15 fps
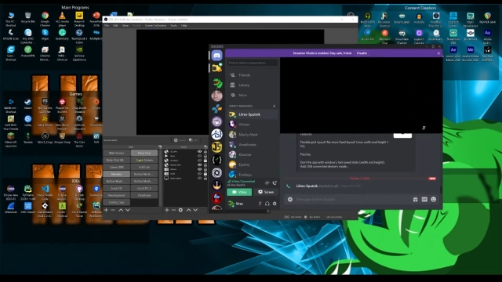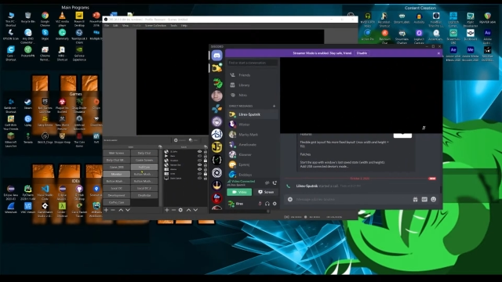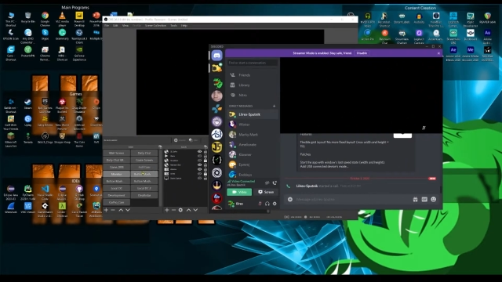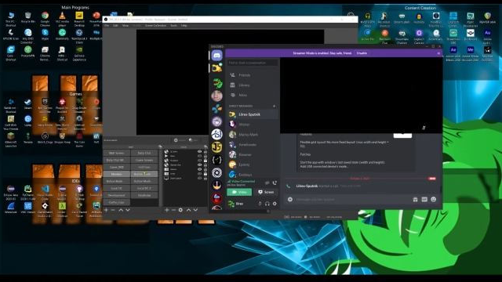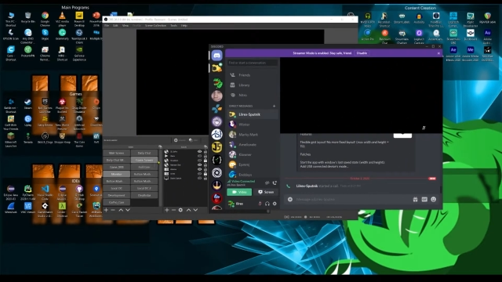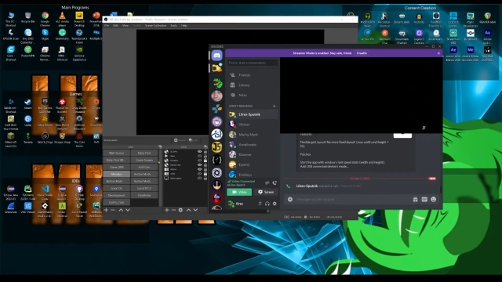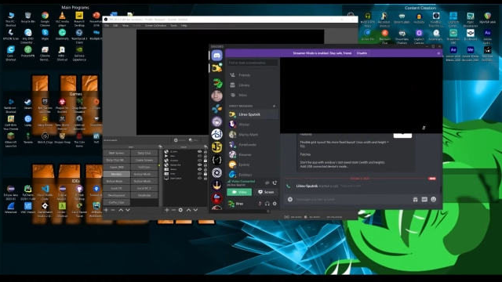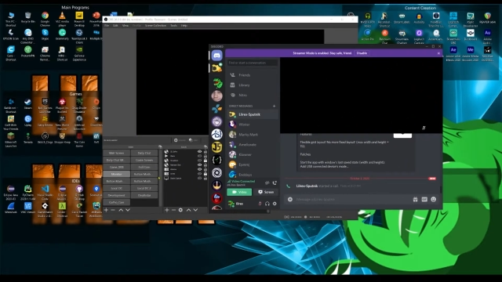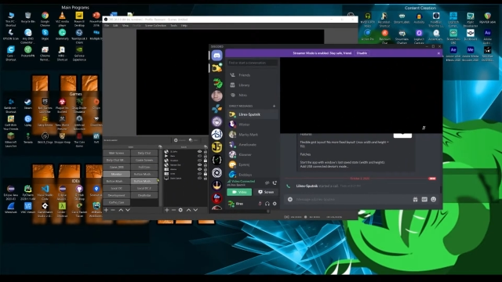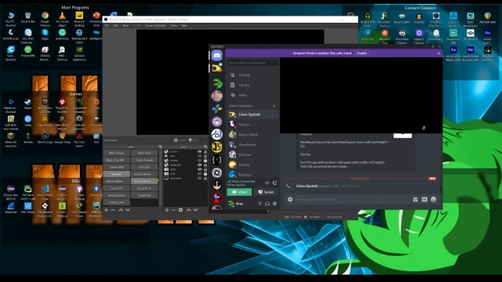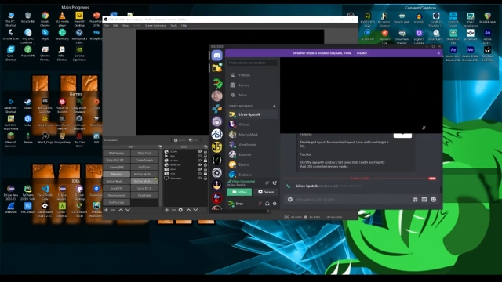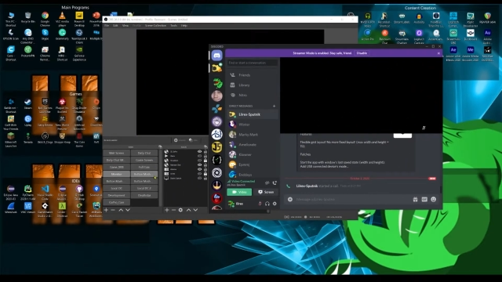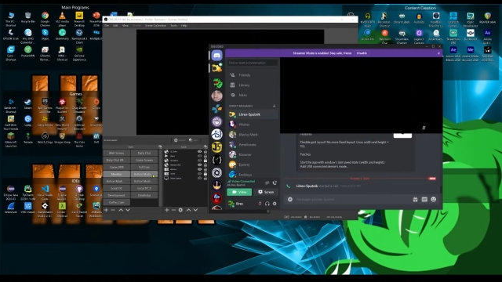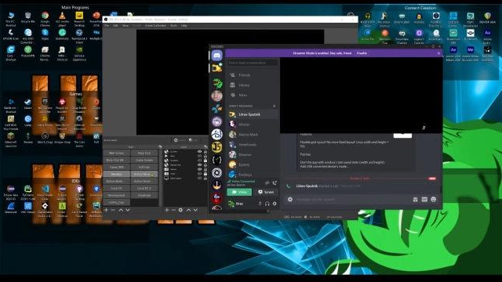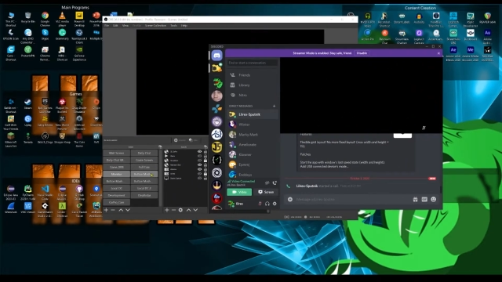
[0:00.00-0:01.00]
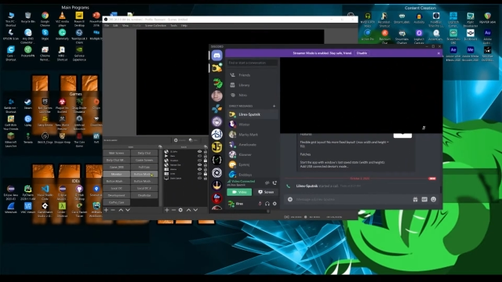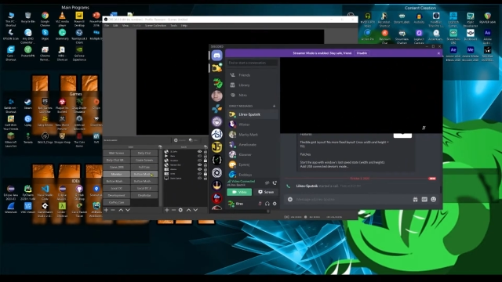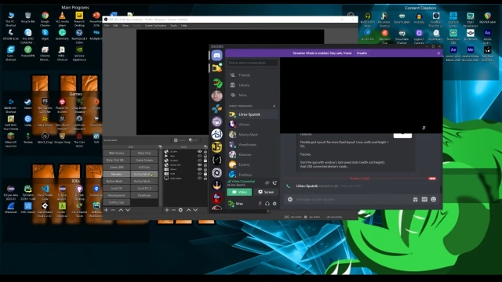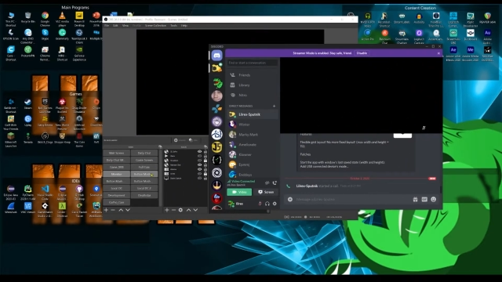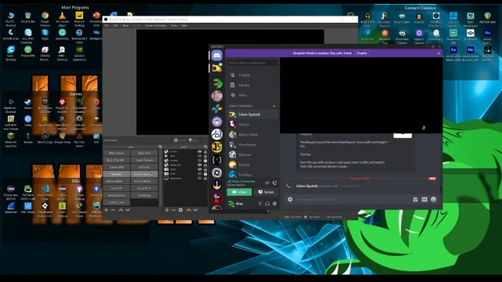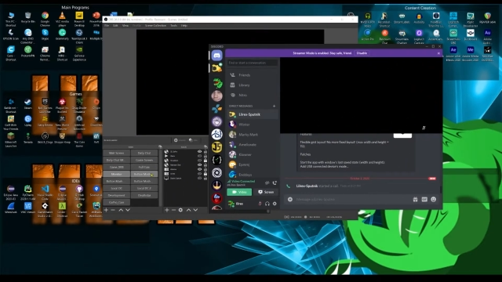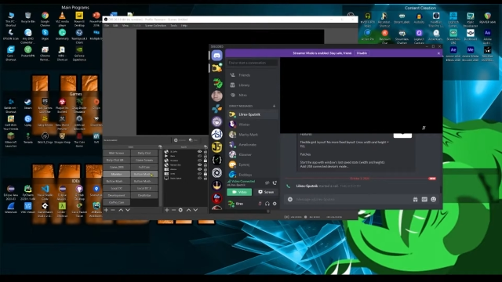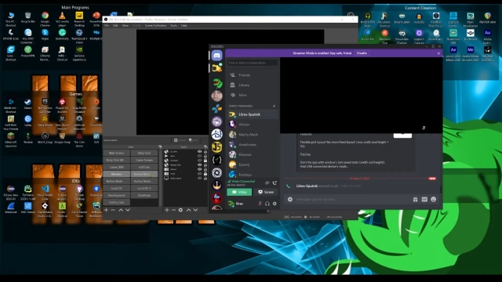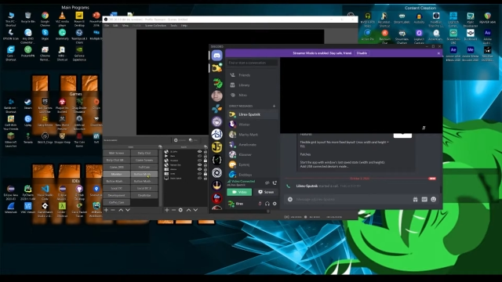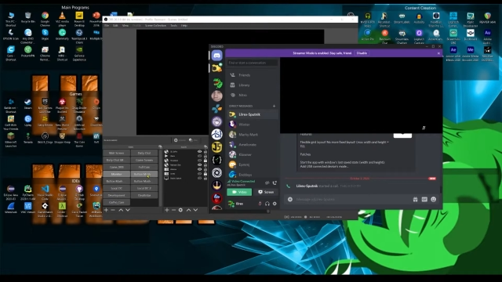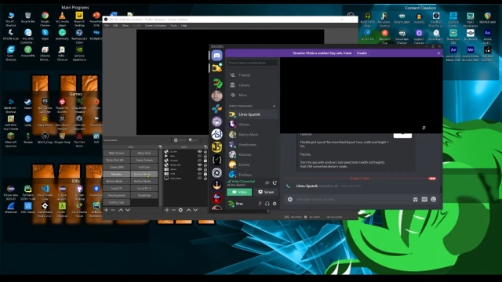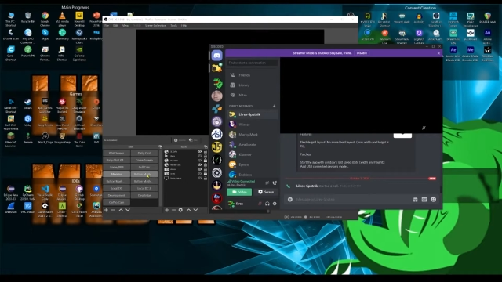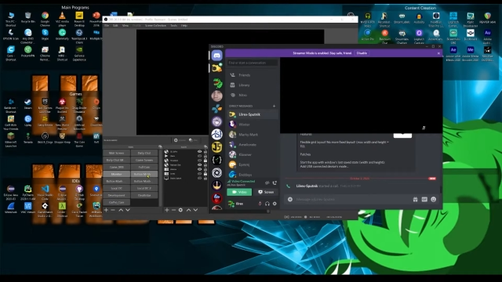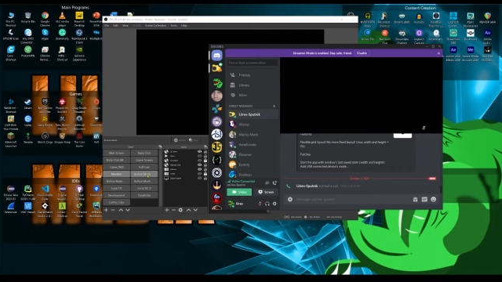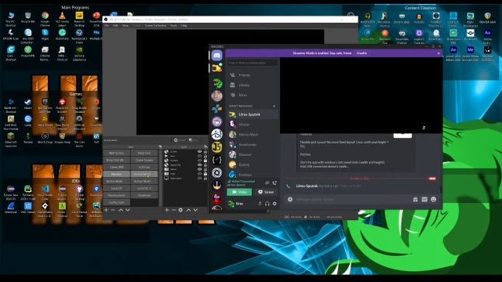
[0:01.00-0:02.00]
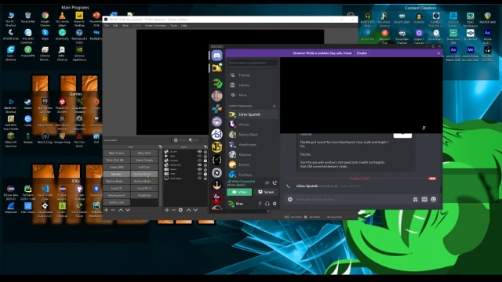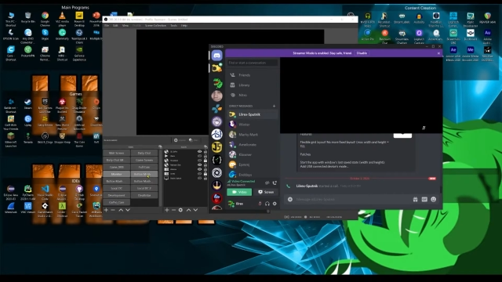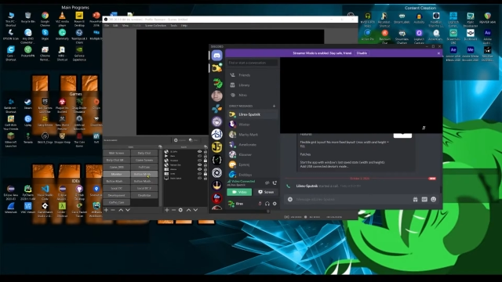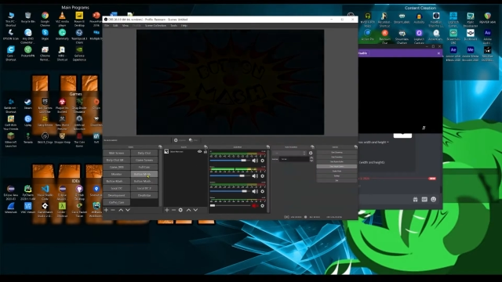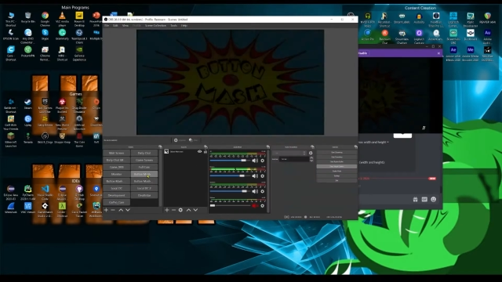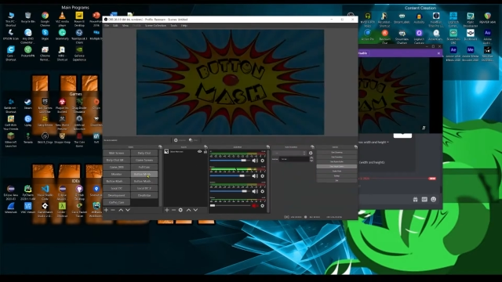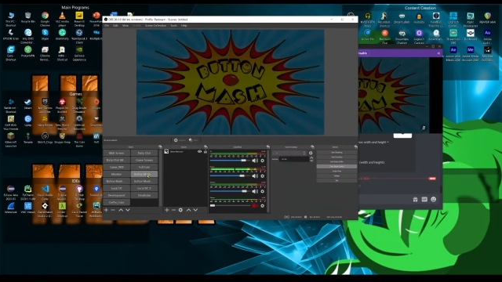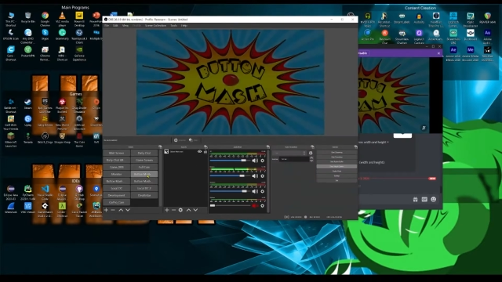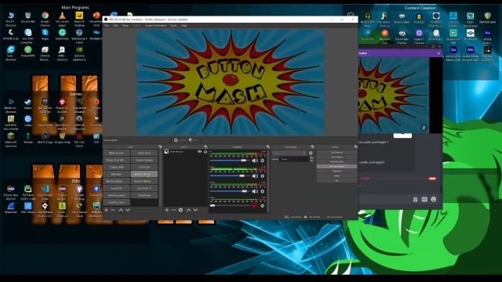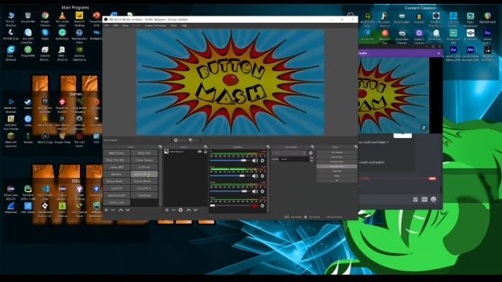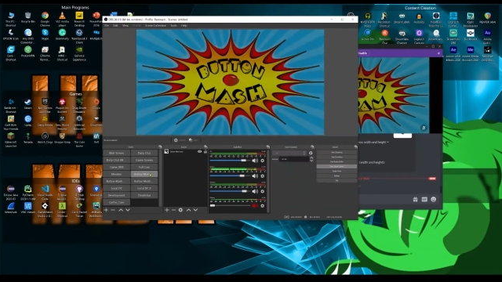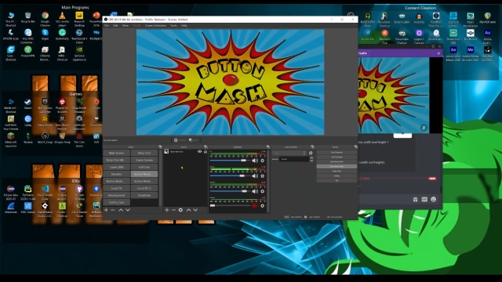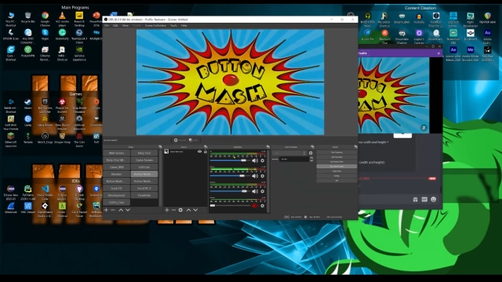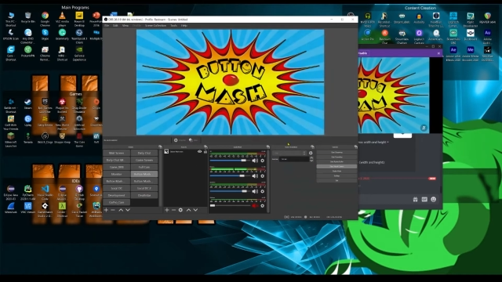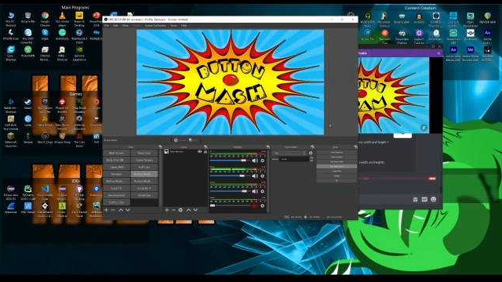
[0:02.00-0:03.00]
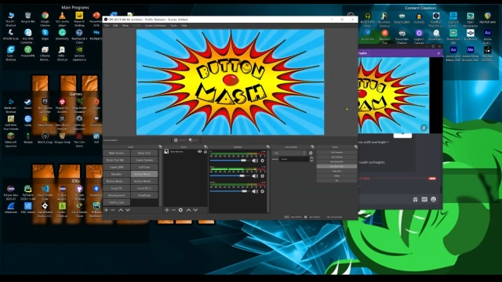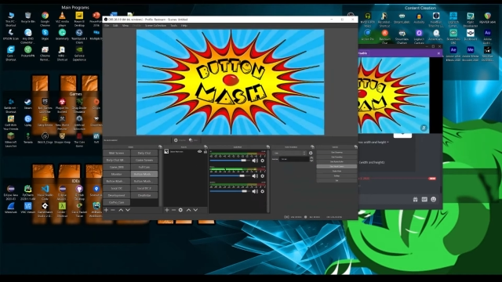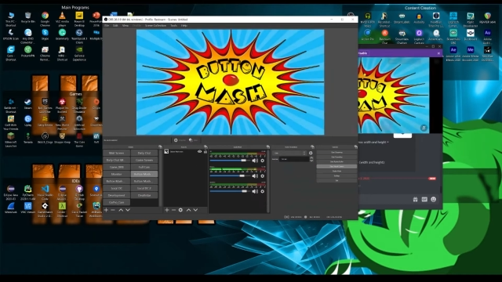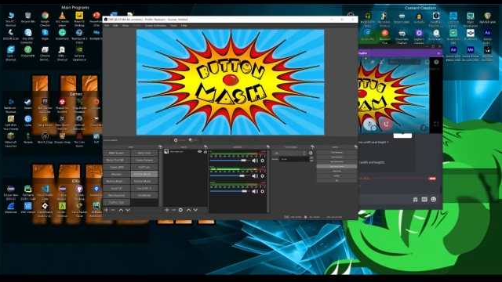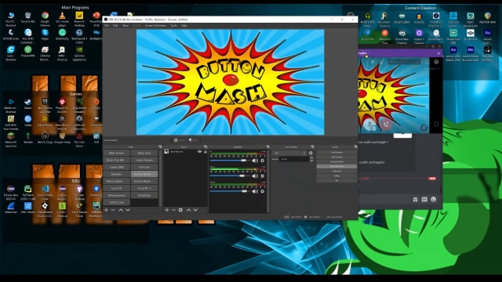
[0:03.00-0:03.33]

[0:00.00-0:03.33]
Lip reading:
[unreadable: no face in view]